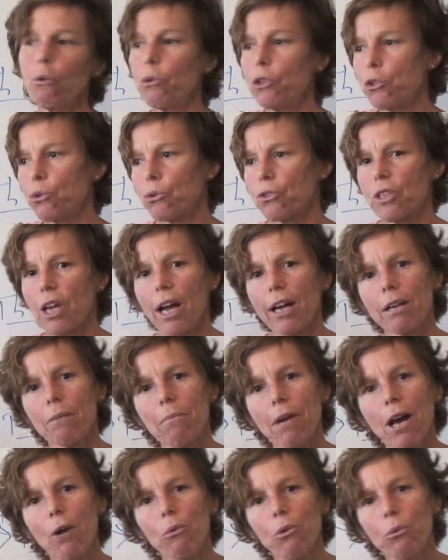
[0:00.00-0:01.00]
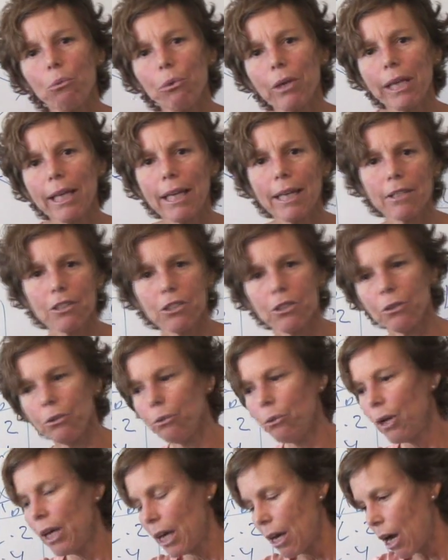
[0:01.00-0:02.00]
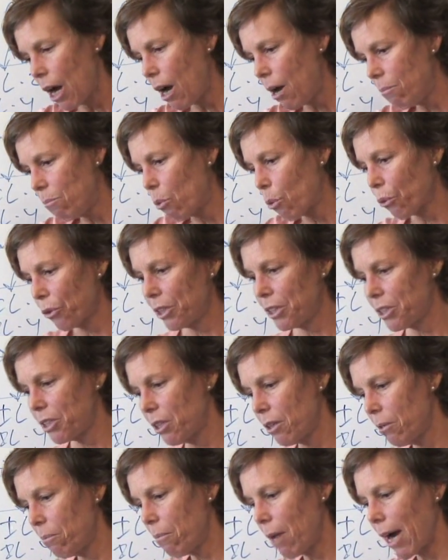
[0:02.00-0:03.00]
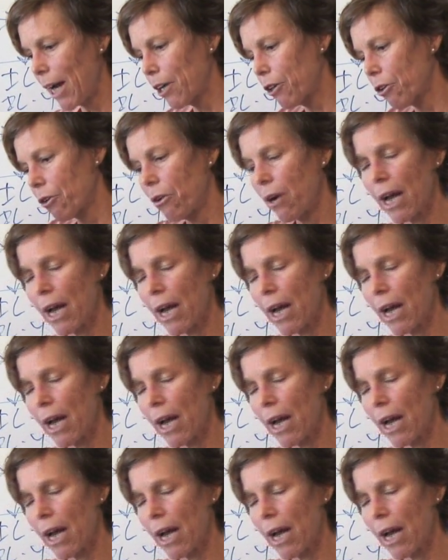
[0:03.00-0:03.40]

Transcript: which we'll talk about when we get to more into the micro